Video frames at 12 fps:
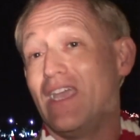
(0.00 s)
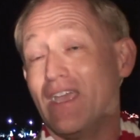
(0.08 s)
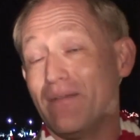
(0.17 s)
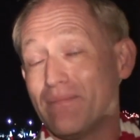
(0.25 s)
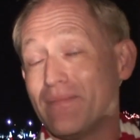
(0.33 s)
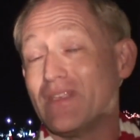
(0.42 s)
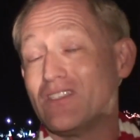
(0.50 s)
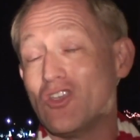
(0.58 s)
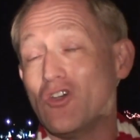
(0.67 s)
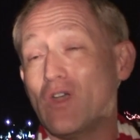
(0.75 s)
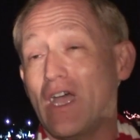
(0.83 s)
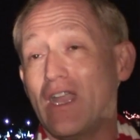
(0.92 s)
Yeah.
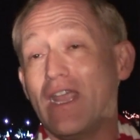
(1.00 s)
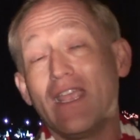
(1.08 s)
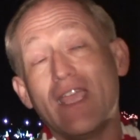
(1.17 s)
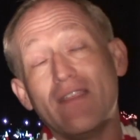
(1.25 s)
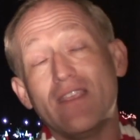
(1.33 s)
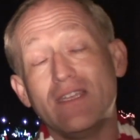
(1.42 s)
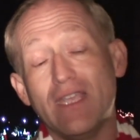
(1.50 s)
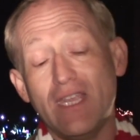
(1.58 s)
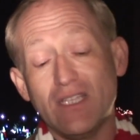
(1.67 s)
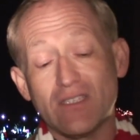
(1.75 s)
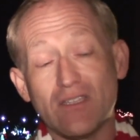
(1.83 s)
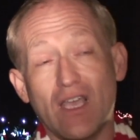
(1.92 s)
So again, the
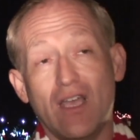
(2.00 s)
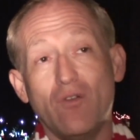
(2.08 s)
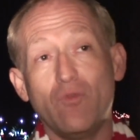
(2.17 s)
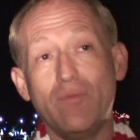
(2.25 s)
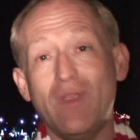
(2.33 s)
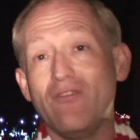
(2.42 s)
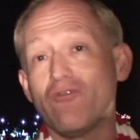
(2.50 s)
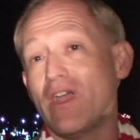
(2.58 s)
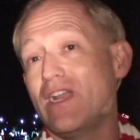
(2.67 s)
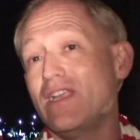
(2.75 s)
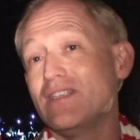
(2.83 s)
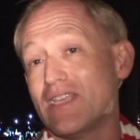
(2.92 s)
dates would be Friday,